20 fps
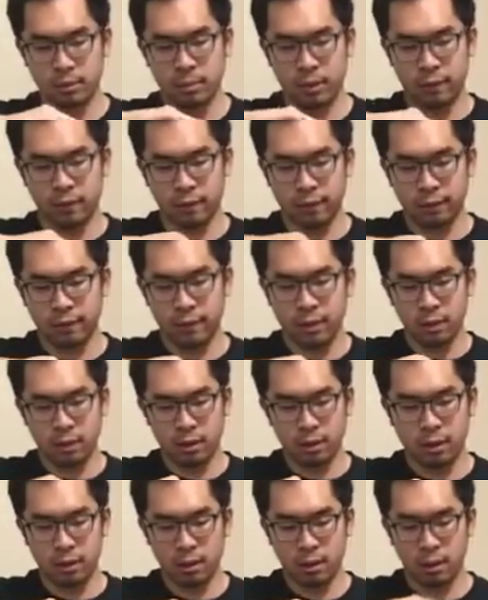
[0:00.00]
a perfect
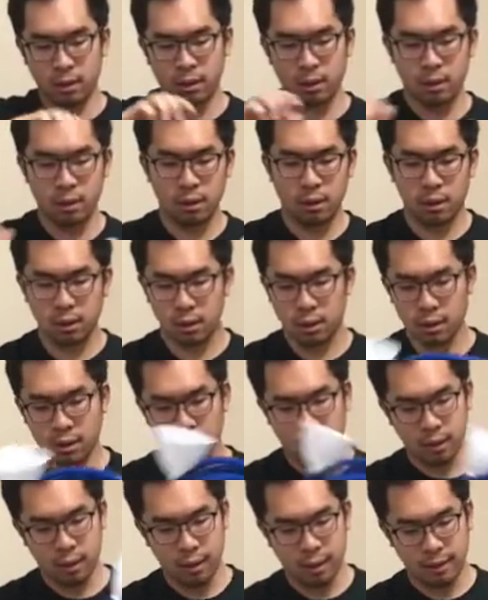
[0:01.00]
fit.
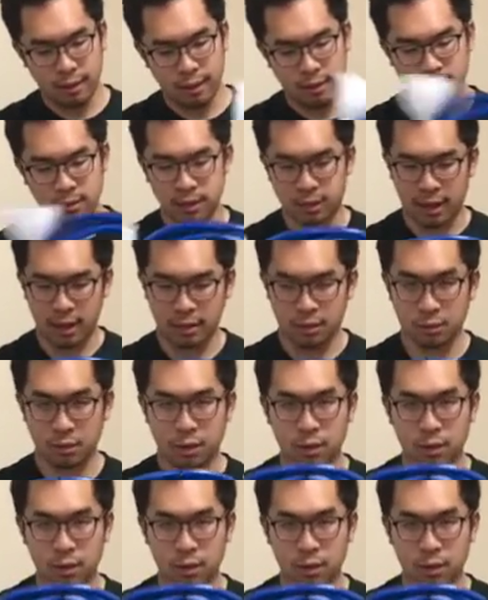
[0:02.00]
And that's the natural